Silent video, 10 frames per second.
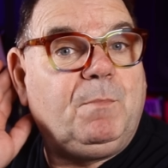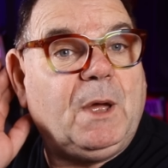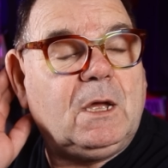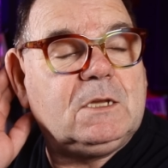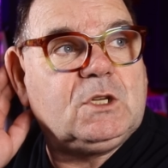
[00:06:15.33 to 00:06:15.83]

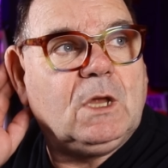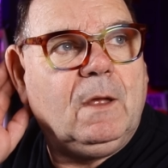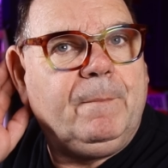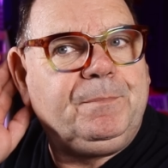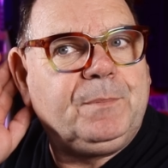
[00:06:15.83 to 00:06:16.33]
But
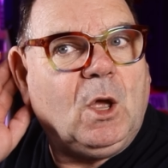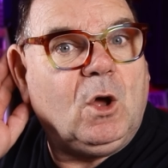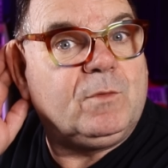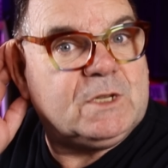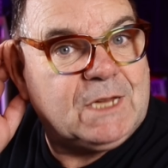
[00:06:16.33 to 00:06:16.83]

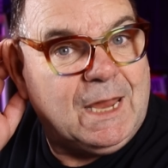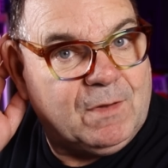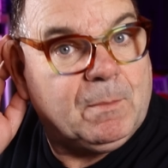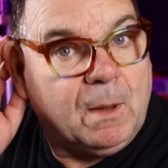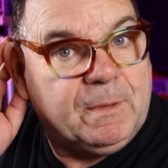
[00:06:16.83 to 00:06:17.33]
on
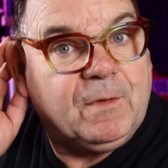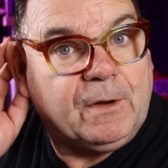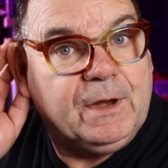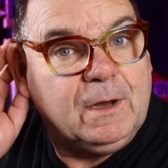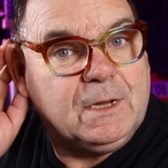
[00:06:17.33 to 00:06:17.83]
receive, it might be
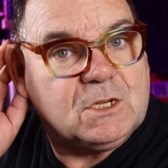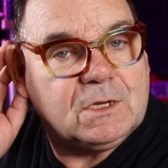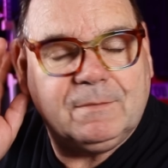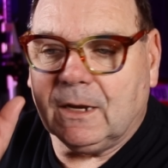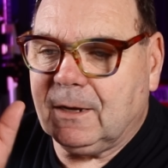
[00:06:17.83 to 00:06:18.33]
very
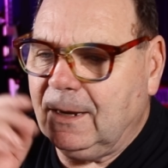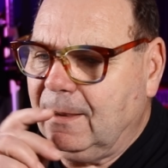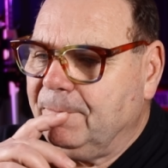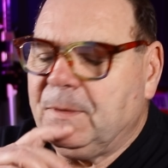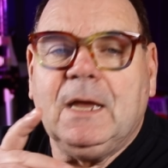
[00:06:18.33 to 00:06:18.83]
nice. Okay.
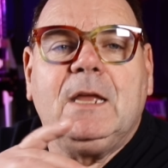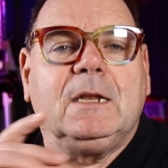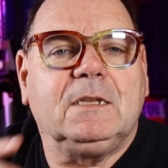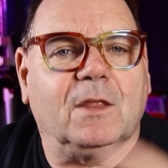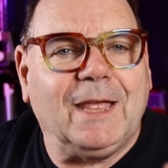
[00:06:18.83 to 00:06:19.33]

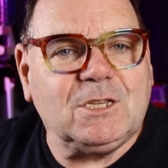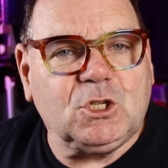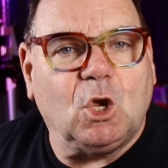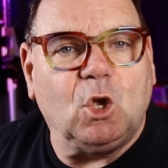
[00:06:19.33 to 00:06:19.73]
So that's